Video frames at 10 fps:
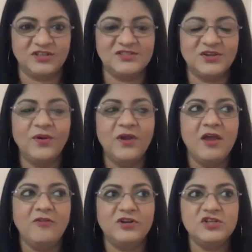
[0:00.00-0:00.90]
So
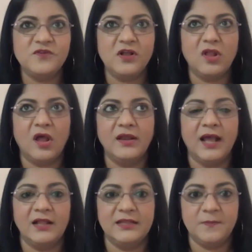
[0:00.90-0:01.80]
first of all, on
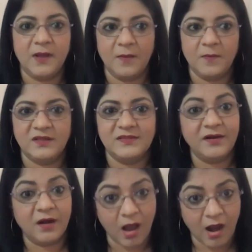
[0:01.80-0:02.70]
Alibaba,
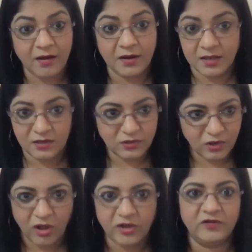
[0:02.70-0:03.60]
there are a
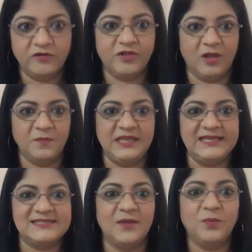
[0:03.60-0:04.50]
lot of
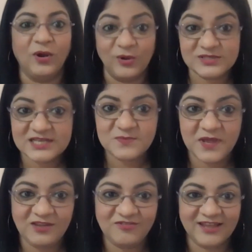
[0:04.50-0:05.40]
companies that pose as
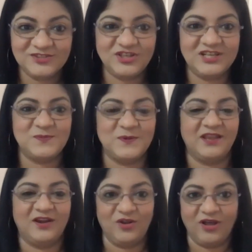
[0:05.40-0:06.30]
manufacturers, but they
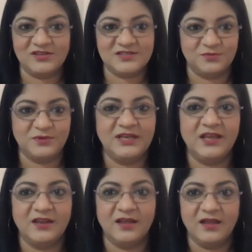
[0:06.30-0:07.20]
are not really
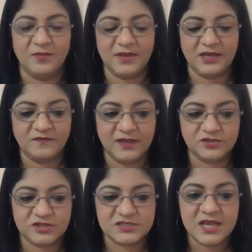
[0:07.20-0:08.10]
manufacturers.